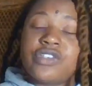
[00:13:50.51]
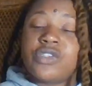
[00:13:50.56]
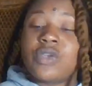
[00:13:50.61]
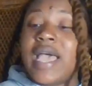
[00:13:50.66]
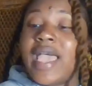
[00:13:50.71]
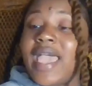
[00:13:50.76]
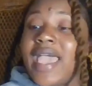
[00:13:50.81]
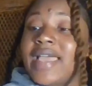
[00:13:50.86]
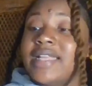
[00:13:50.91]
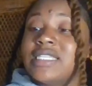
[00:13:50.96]
So I
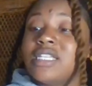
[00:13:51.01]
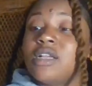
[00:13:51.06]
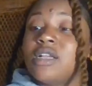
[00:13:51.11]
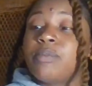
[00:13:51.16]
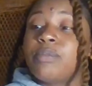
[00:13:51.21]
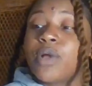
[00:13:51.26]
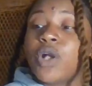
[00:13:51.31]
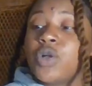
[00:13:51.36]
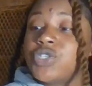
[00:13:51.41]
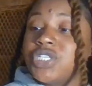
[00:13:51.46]
had to
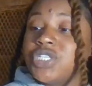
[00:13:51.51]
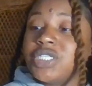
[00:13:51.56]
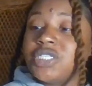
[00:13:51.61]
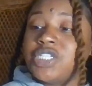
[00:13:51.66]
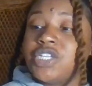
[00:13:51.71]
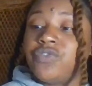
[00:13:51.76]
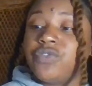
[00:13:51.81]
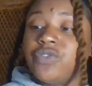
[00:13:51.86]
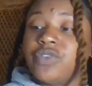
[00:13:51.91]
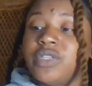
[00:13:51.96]
approach it
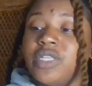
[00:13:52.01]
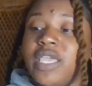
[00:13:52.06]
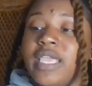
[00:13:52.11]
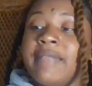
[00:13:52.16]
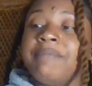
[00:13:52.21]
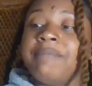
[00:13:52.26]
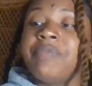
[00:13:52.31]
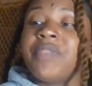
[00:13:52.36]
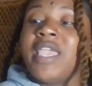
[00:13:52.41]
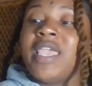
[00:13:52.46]
differently,
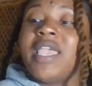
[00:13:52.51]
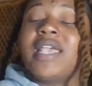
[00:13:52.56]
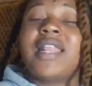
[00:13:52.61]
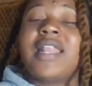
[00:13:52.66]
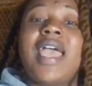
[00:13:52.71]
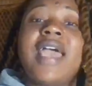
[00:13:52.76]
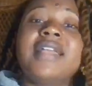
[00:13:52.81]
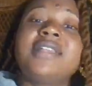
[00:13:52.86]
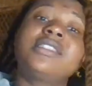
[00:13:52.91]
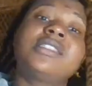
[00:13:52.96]
and I
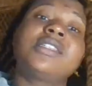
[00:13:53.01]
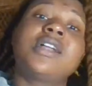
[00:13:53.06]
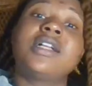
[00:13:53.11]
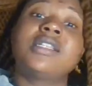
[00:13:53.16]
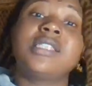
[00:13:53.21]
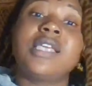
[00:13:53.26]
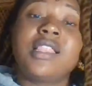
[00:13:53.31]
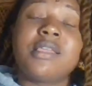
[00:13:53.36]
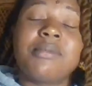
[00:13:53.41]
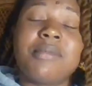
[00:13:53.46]
had to start
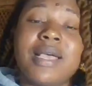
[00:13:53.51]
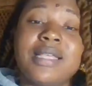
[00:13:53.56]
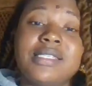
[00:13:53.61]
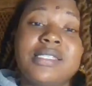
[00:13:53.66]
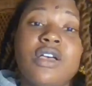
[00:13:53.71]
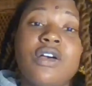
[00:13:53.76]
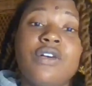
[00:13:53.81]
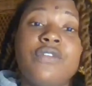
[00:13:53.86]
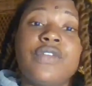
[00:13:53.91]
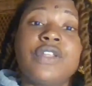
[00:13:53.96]
telling
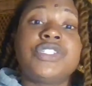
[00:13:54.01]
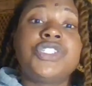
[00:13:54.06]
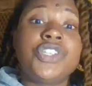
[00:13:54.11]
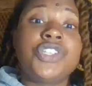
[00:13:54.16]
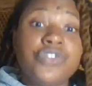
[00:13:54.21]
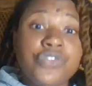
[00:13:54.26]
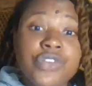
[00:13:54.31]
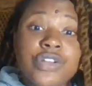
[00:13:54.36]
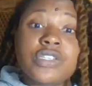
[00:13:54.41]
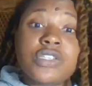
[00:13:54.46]
myself
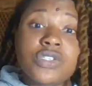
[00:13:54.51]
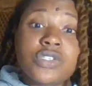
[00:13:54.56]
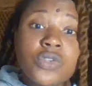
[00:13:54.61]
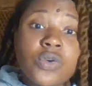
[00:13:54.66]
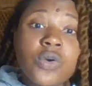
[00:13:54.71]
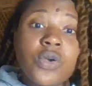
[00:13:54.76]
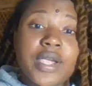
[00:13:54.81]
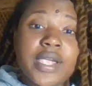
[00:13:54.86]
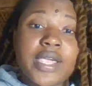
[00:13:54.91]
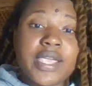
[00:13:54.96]
different
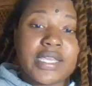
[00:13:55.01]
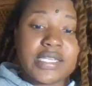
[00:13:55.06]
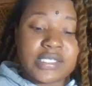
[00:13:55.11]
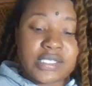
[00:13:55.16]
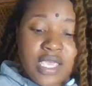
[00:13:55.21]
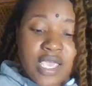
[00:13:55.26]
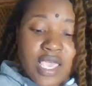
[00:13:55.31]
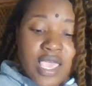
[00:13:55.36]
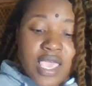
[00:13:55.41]
stories.